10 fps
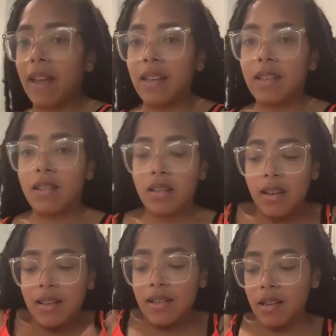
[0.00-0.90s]
Like it's
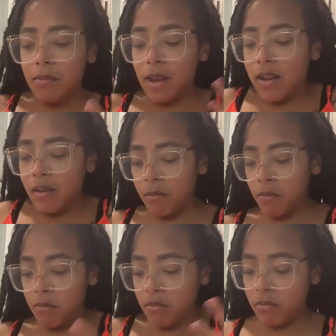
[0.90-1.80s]
it's to make them
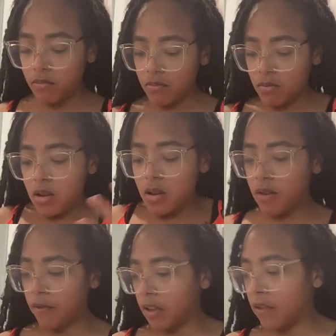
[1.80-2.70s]

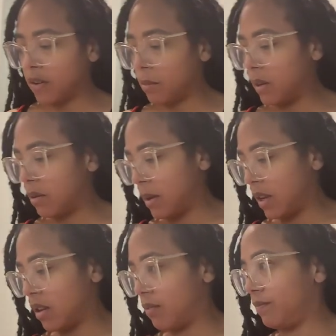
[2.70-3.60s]
fluff up in the
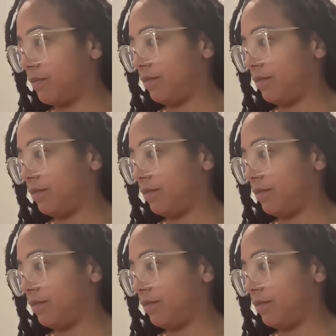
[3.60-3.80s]
pan,